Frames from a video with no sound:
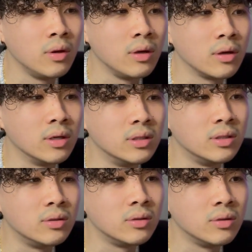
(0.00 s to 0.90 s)
Because
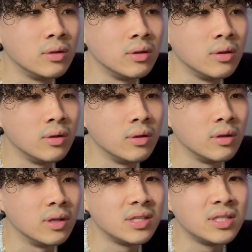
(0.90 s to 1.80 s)

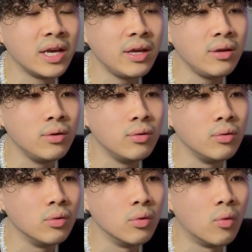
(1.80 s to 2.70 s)
let's say
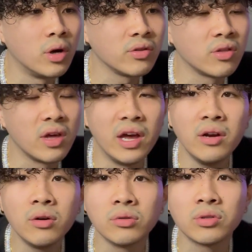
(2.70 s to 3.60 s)
you want the
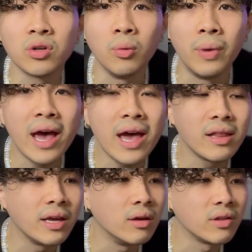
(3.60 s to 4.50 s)
end goal so bad,
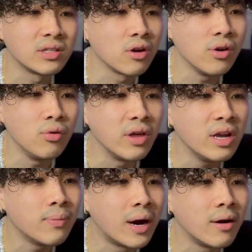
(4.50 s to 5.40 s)
like, oh, that's all you think
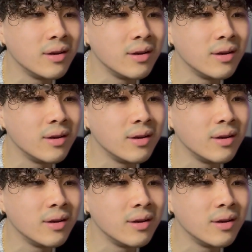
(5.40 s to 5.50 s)
about.